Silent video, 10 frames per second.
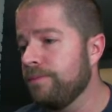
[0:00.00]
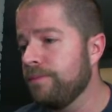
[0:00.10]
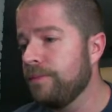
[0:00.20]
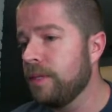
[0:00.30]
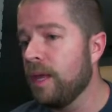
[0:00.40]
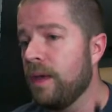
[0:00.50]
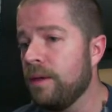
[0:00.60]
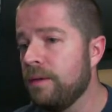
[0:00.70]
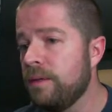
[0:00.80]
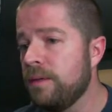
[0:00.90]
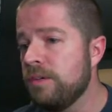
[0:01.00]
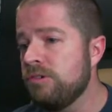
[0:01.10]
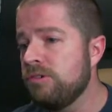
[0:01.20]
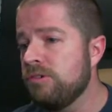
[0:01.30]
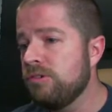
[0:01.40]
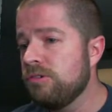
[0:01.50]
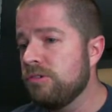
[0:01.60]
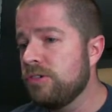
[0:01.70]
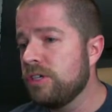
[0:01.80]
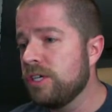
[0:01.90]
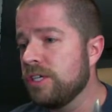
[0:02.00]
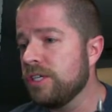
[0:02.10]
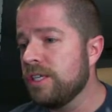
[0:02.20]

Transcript: yeah, because